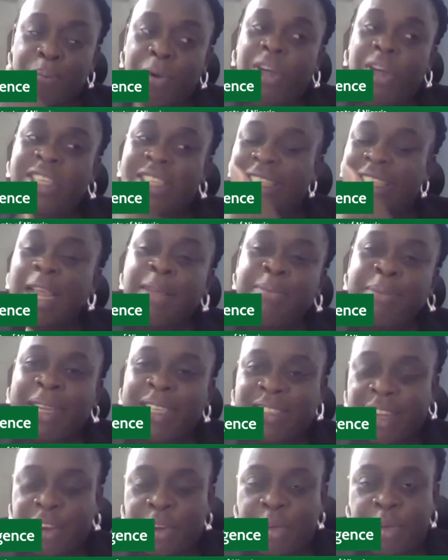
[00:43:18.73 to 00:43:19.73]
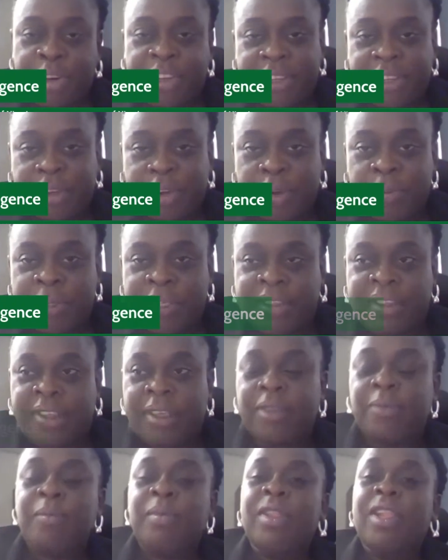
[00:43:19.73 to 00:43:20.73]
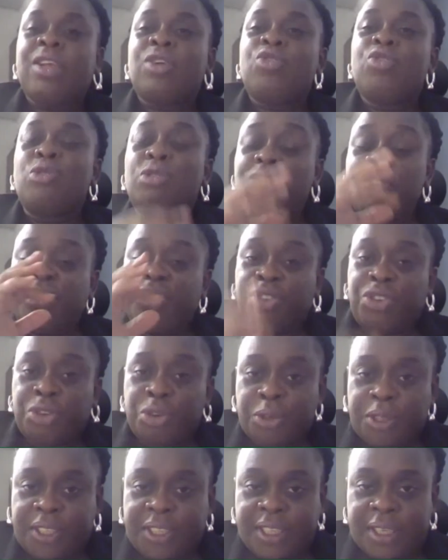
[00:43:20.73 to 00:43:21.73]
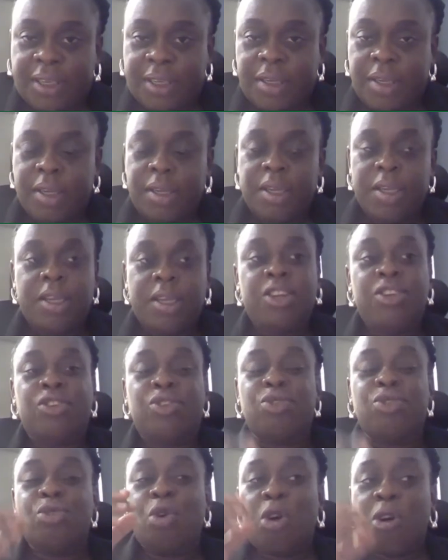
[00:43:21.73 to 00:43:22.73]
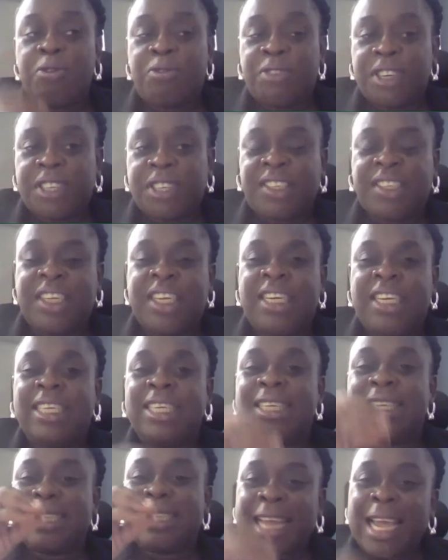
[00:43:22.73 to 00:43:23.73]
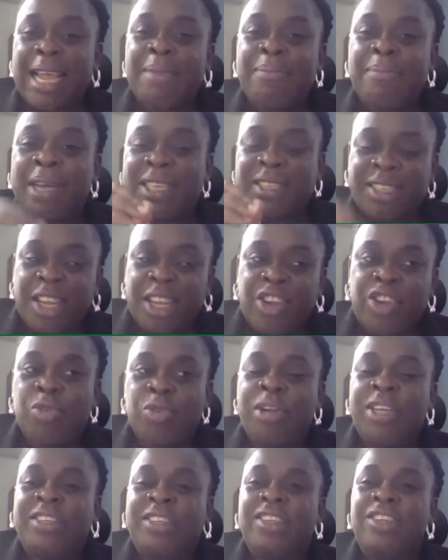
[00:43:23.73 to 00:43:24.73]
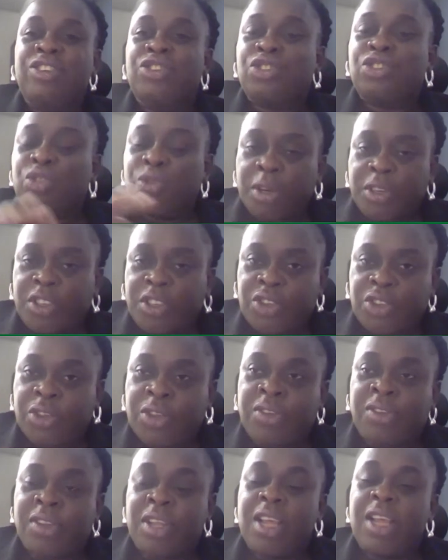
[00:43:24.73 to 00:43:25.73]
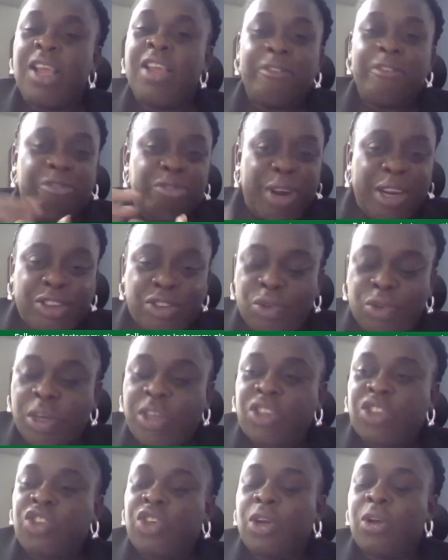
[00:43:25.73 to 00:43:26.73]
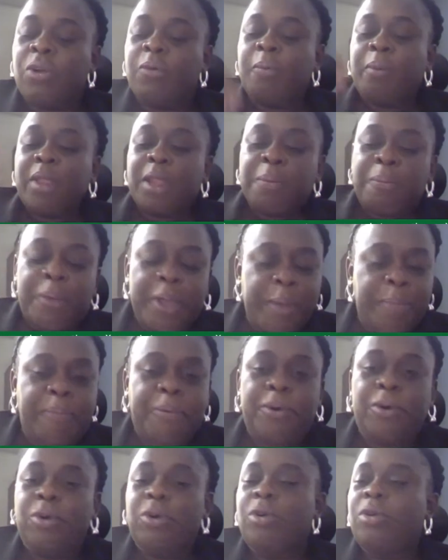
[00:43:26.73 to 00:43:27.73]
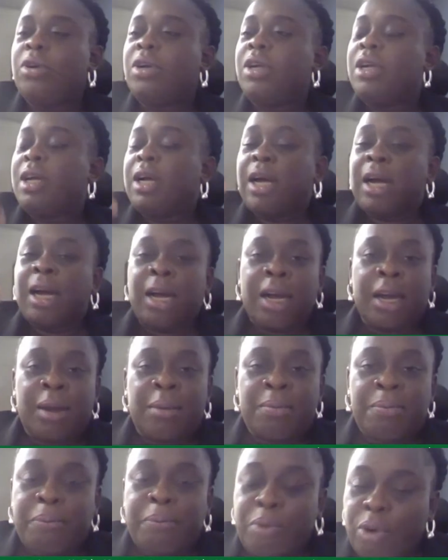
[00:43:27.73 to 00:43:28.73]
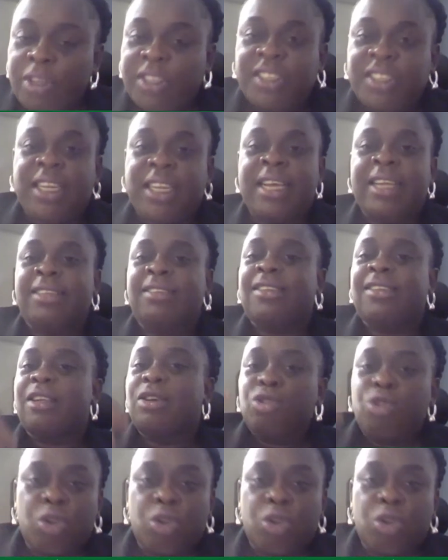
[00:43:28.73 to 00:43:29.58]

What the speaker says: board cybersecurity committee, whose duty is to oversee the cybersecurity structures, infrastructure, people, process,